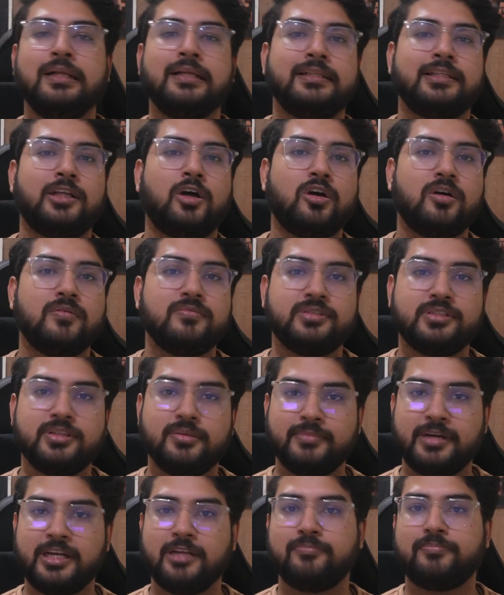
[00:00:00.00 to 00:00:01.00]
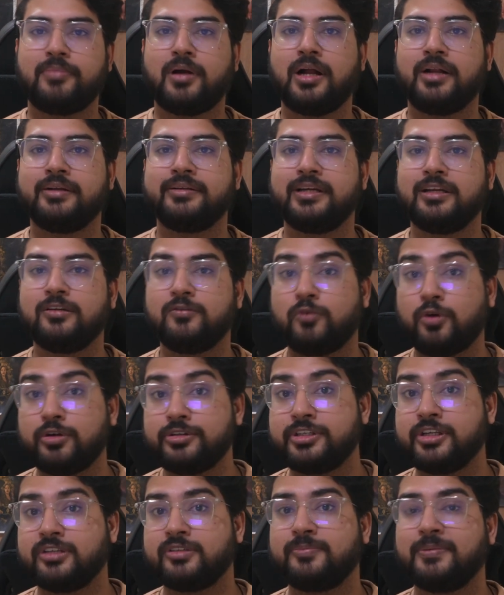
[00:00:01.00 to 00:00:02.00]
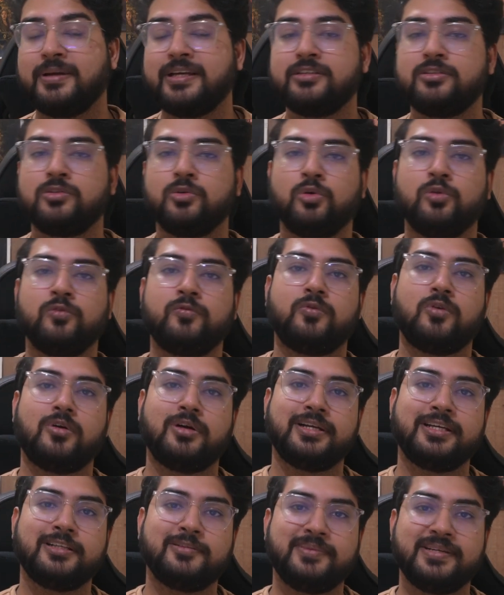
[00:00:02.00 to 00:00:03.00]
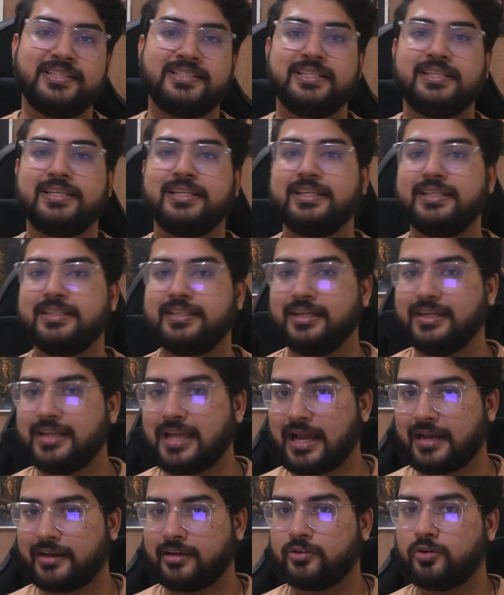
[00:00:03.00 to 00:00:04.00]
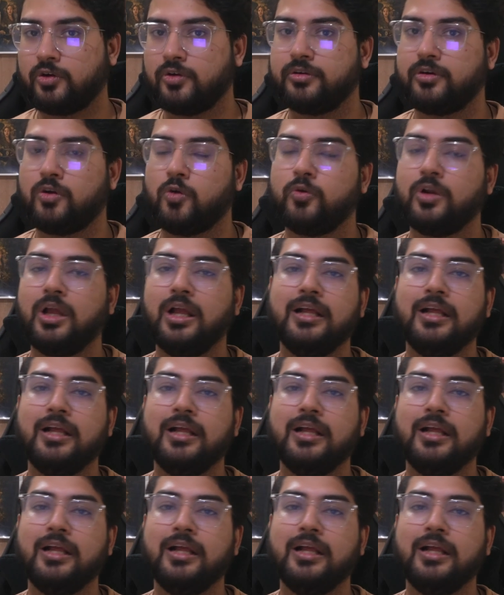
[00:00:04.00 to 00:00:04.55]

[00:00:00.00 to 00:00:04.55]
now comes the main part and what Juspay is known for is basically their hackathon round.